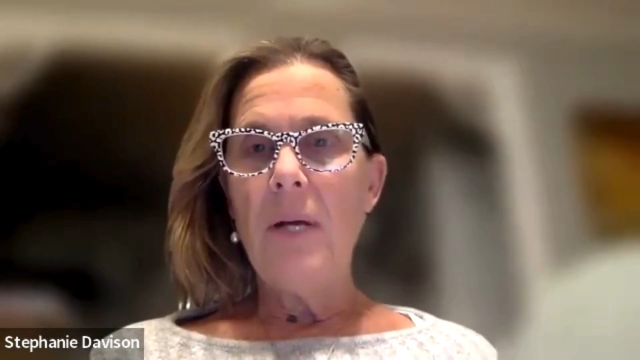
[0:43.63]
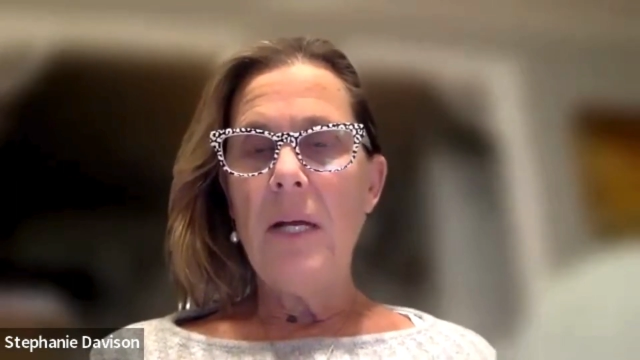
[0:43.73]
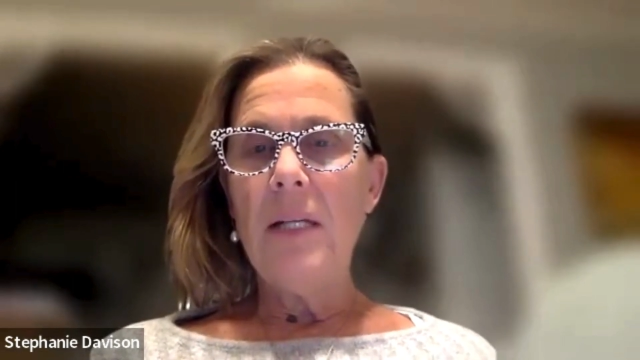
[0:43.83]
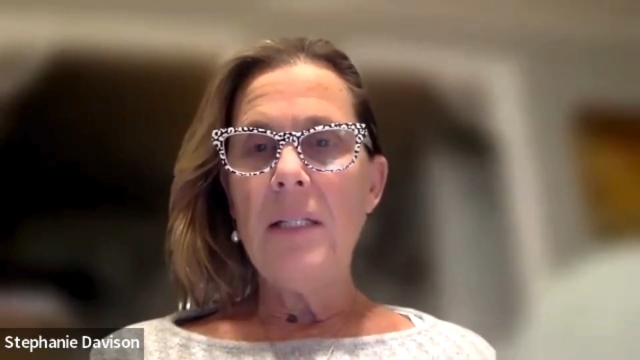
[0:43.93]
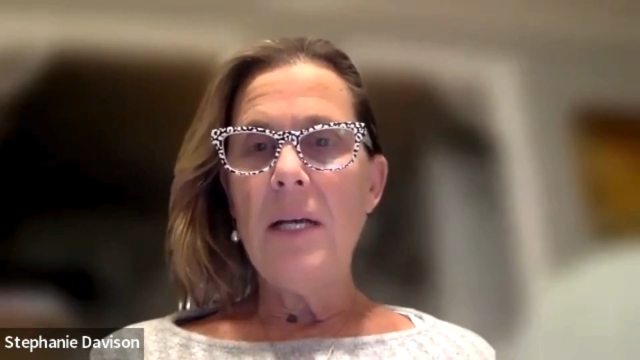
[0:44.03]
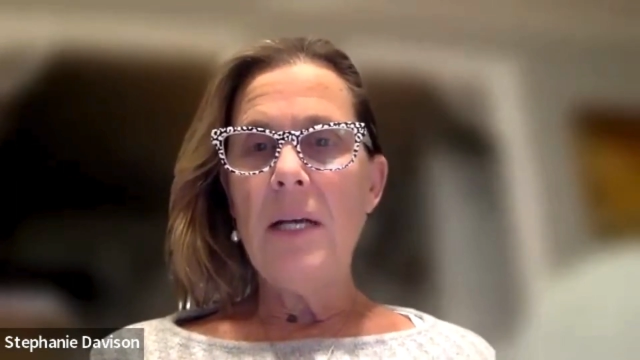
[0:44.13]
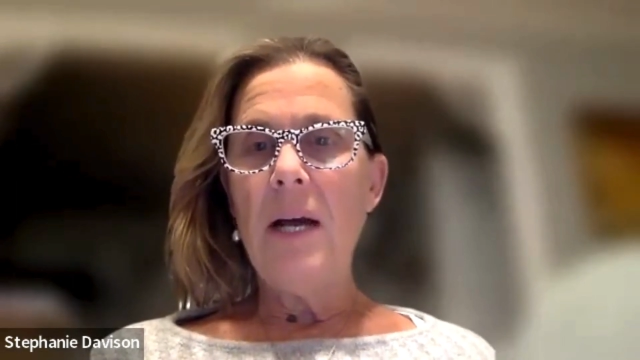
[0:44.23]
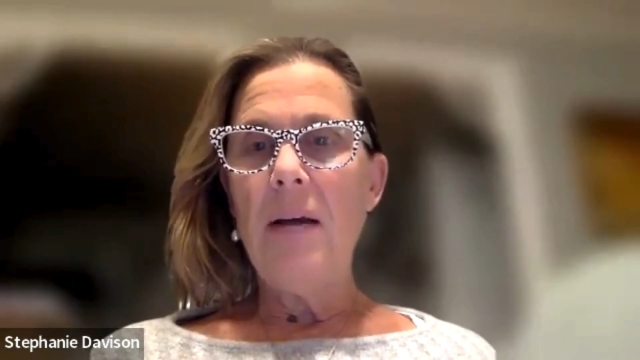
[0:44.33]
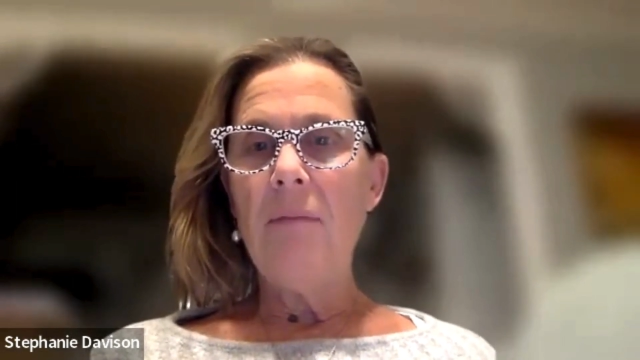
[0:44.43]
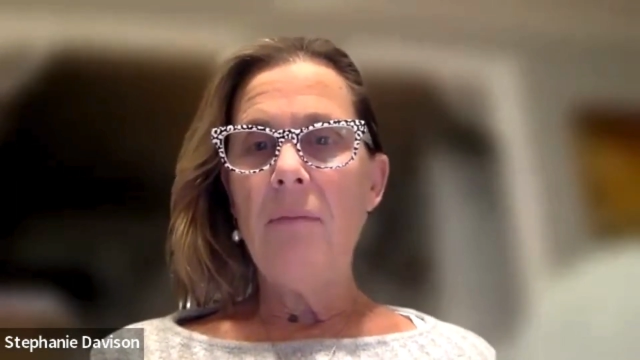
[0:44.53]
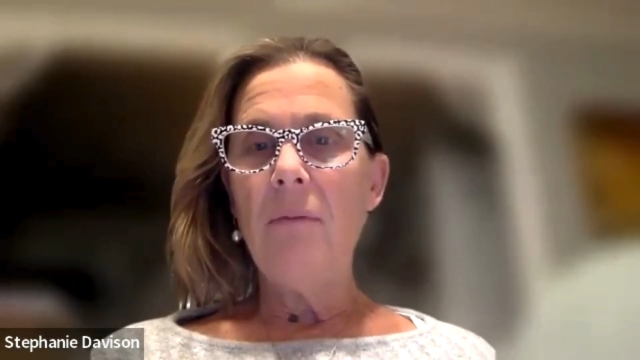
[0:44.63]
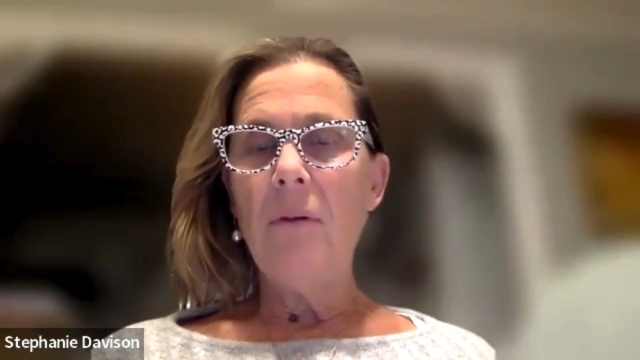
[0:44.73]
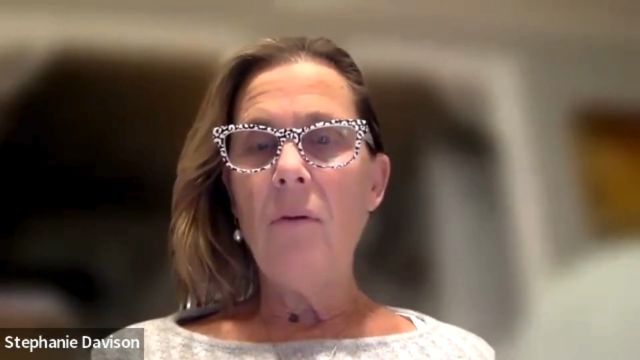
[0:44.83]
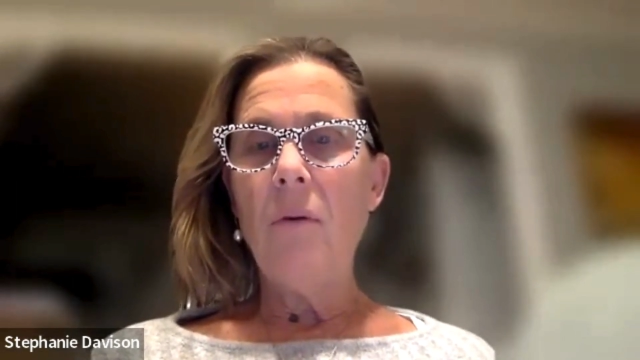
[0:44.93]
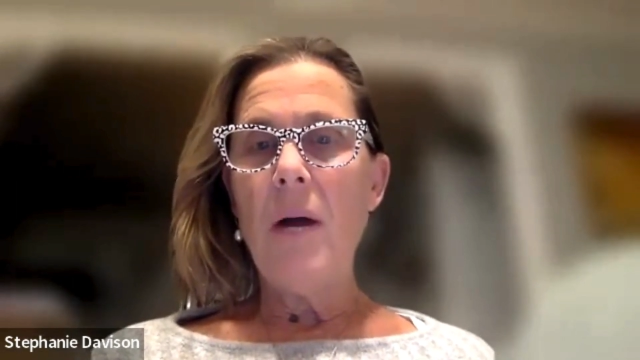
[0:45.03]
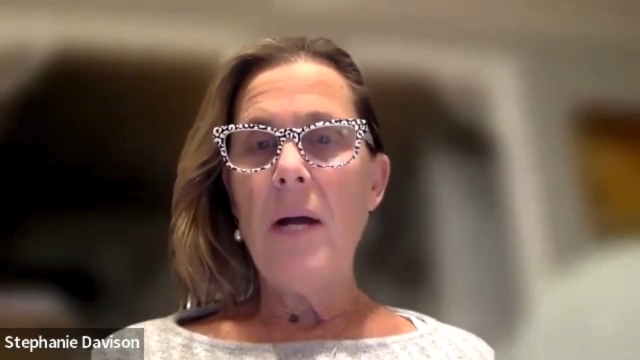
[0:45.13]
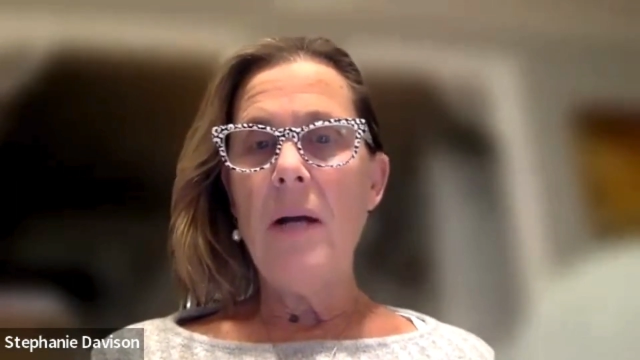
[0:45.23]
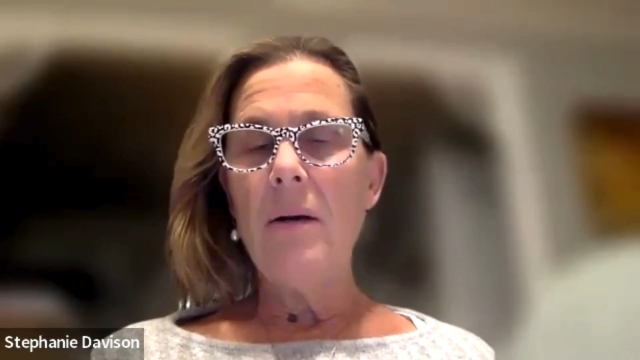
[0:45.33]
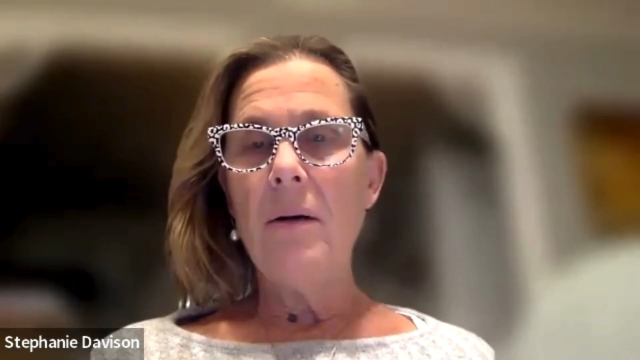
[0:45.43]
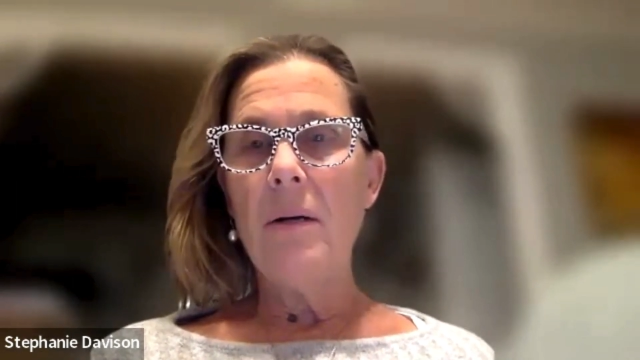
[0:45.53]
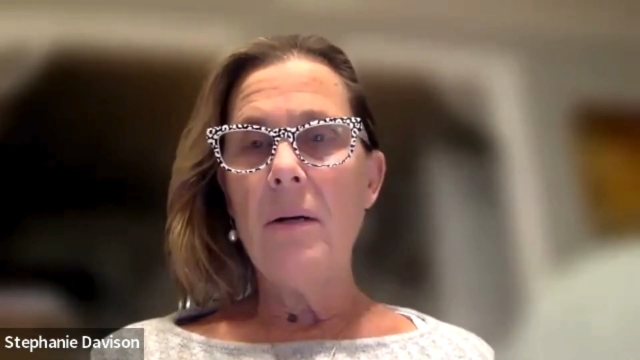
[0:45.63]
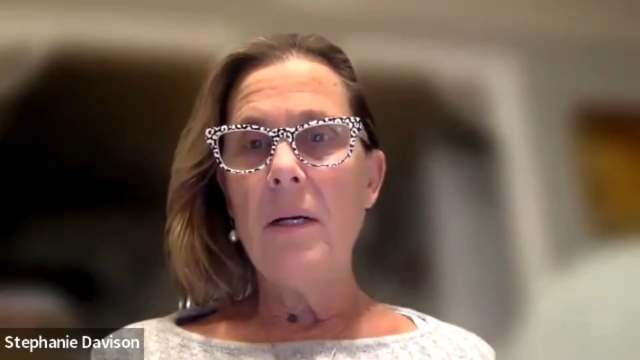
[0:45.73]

is I require